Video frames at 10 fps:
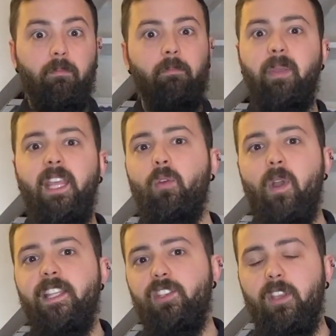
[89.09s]
bigger the
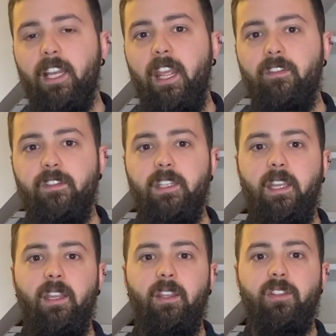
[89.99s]
weights you can lift.
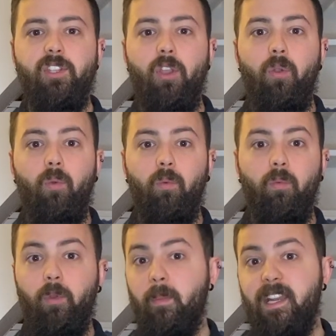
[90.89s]
So
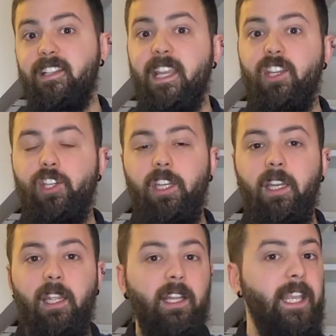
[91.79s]
with meditation,
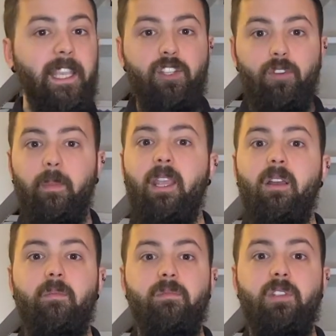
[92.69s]
the easier it
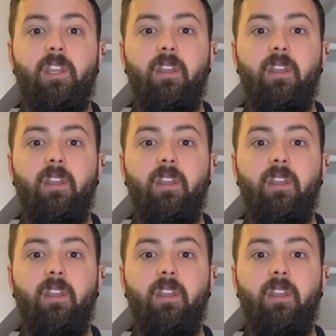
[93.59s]
becomes,